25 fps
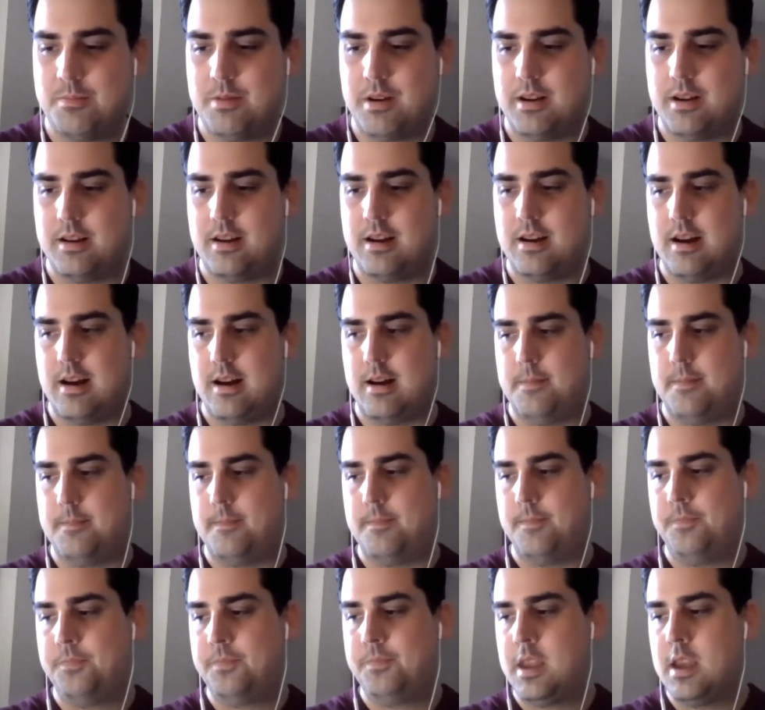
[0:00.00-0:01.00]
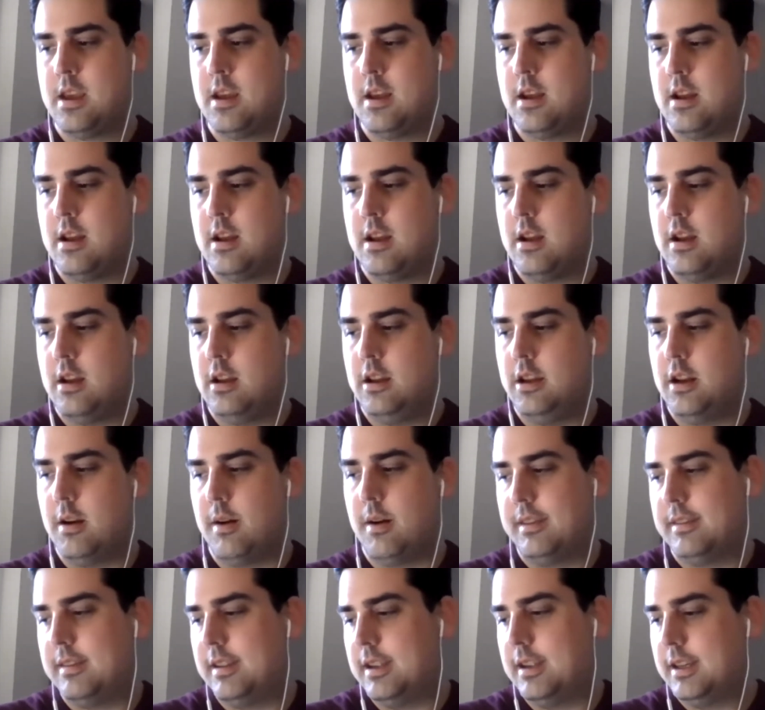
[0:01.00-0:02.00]
But
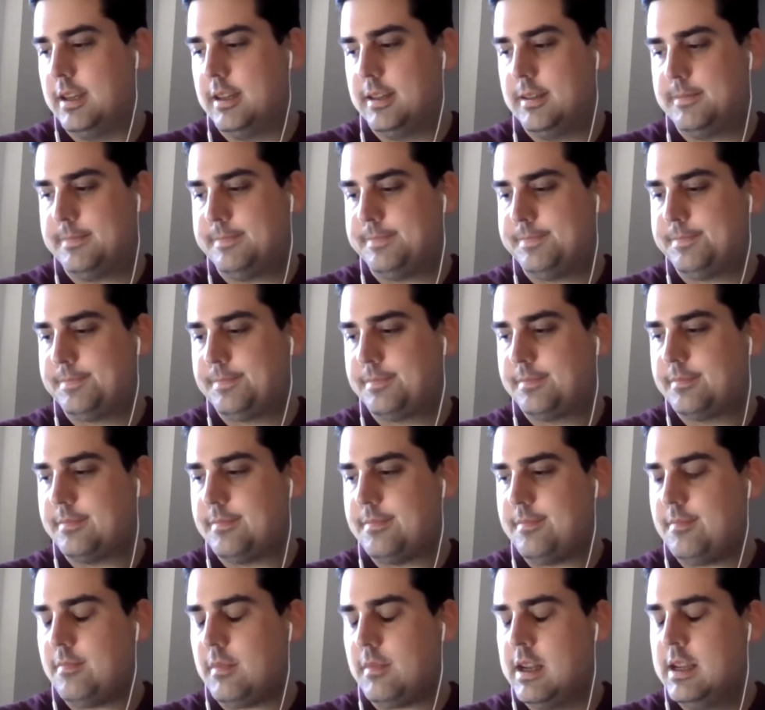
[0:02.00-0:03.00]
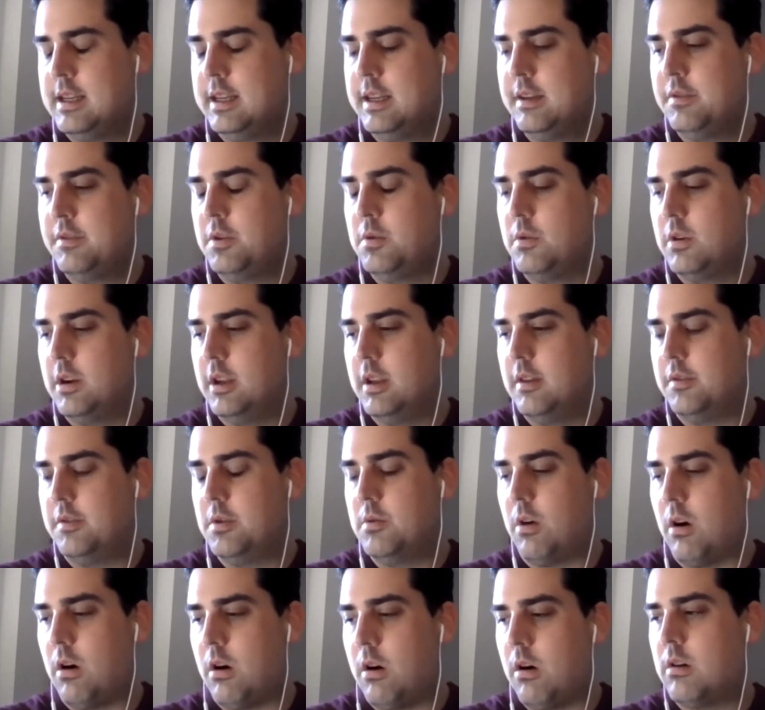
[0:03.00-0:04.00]
I think if
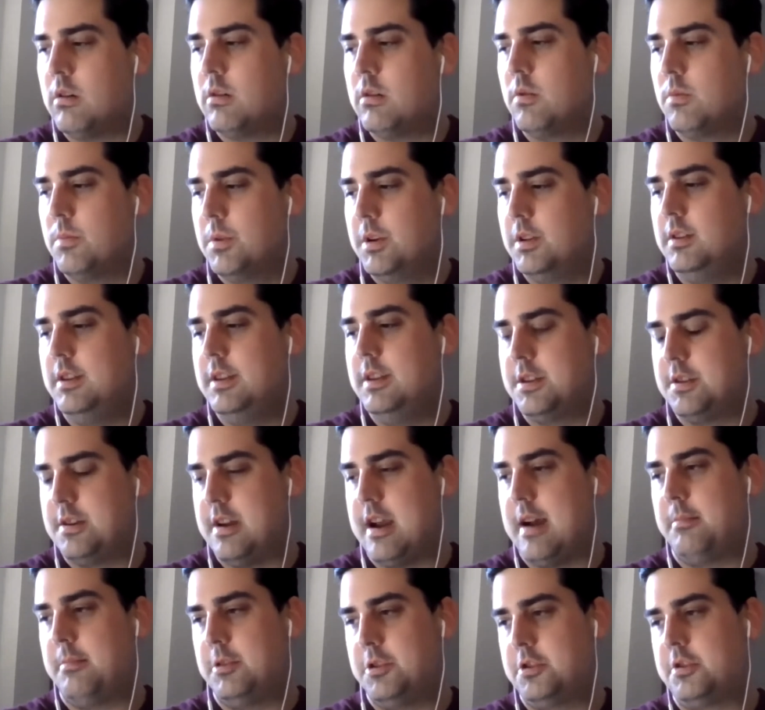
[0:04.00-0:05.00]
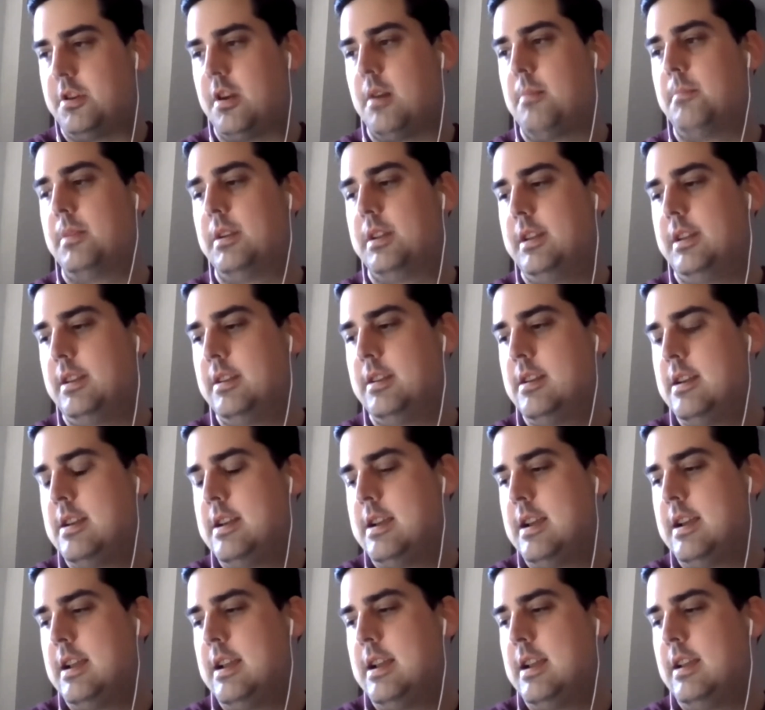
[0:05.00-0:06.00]
you are a really established company,
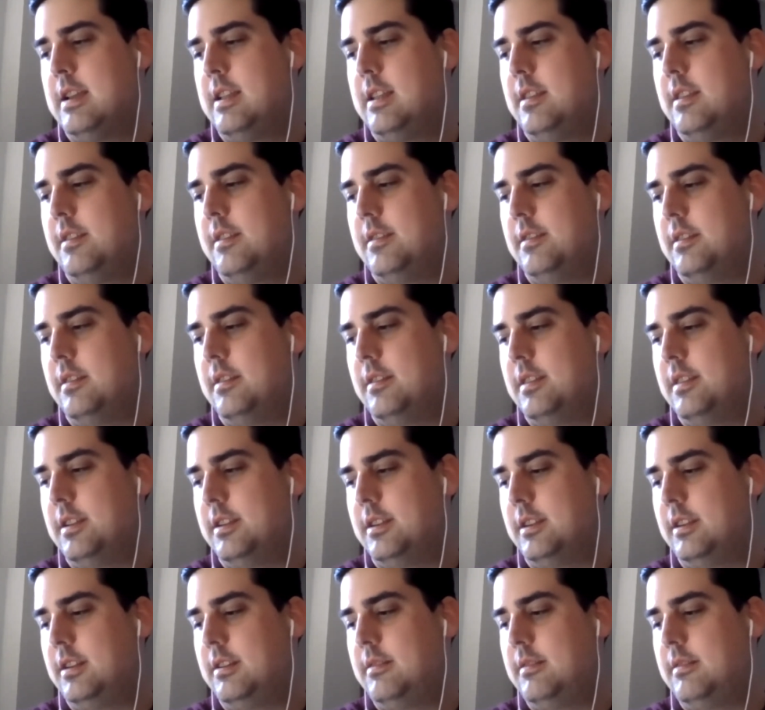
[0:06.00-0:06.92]
the